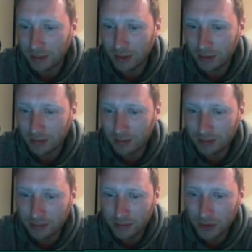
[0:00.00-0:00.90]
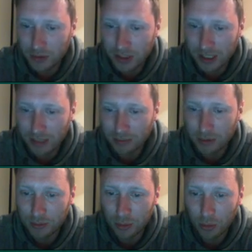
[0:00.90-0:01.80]
But you'll notice that
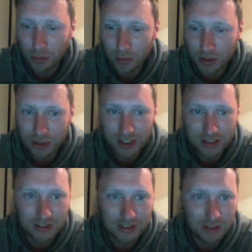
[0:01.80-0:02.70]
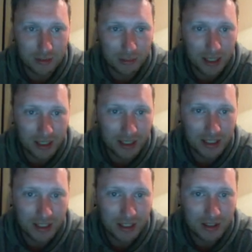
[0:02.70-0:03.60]
Cameron Borthwick Jackson has come back
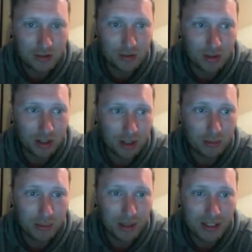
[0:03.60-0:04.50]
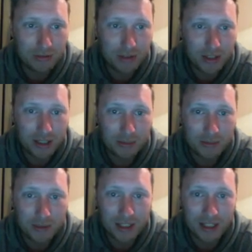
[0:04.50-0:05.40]
to the club and played every
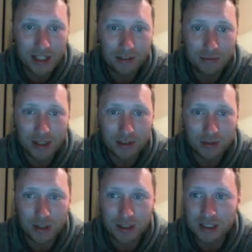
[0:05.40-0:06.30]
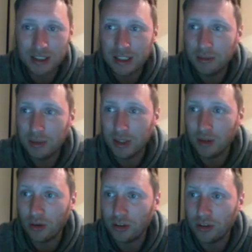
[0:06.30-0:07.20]
game at left back as well, but
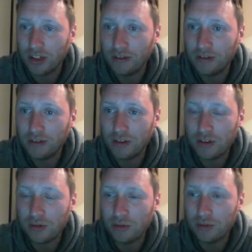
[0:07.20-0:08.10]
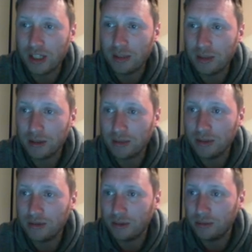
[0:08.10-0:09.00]
not good enough to keep them
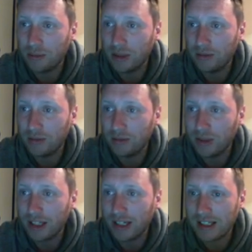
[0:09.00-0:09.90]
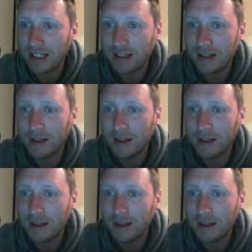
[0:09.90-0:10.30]
from being relegated.